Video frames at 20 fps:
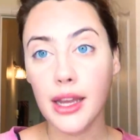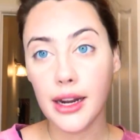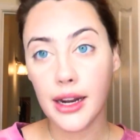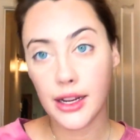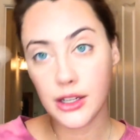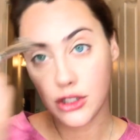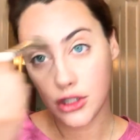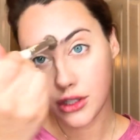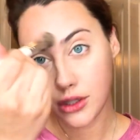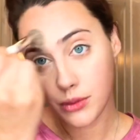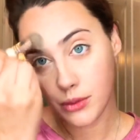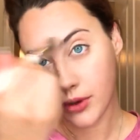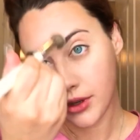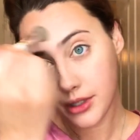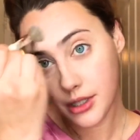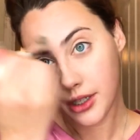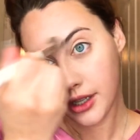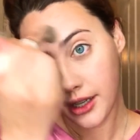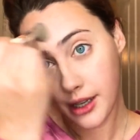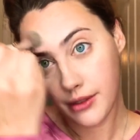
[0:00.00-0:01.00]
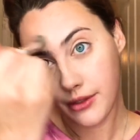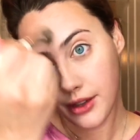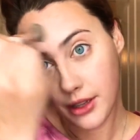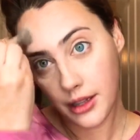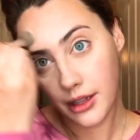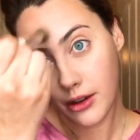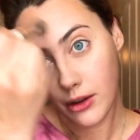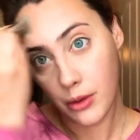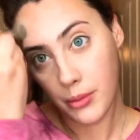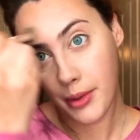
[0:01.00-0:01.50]
I just want to give a
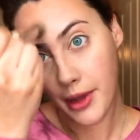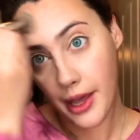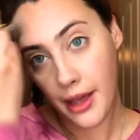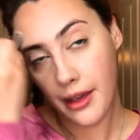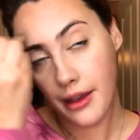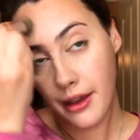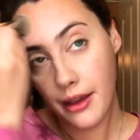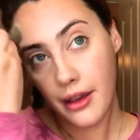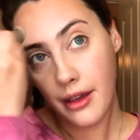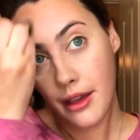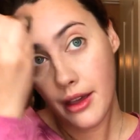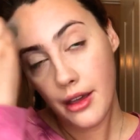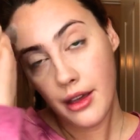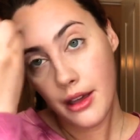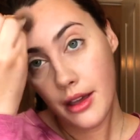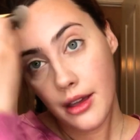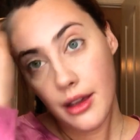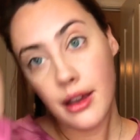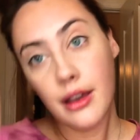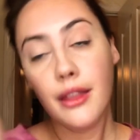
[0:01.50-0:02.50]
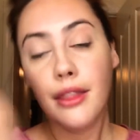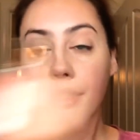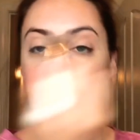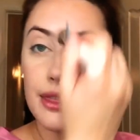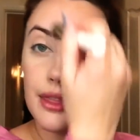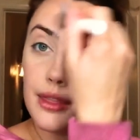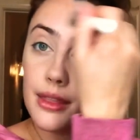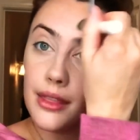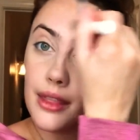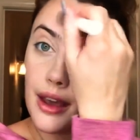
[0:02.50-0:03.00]
little bit.
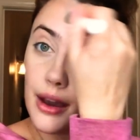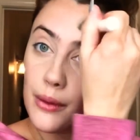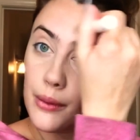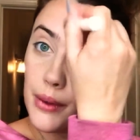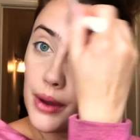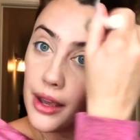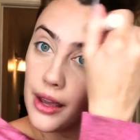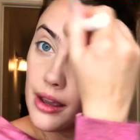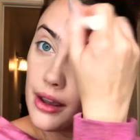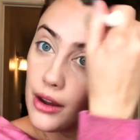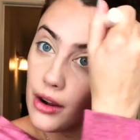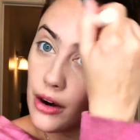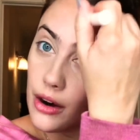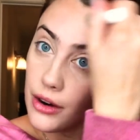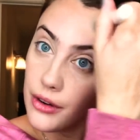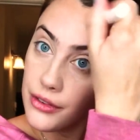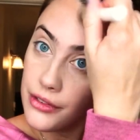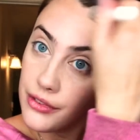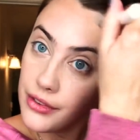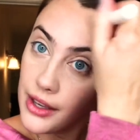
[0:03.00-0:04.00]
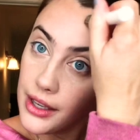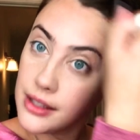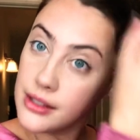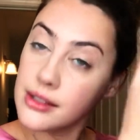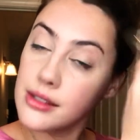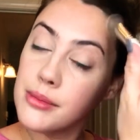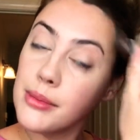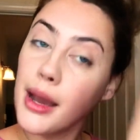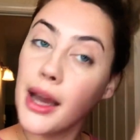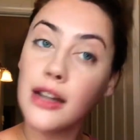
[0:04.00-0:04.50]
That way our face
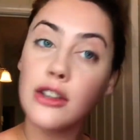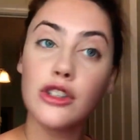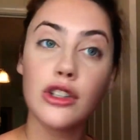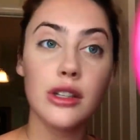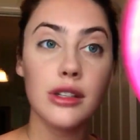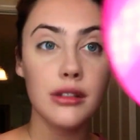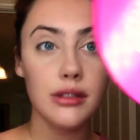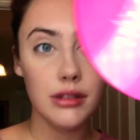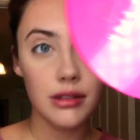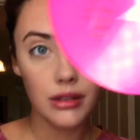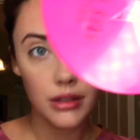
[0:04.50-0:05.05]
matches.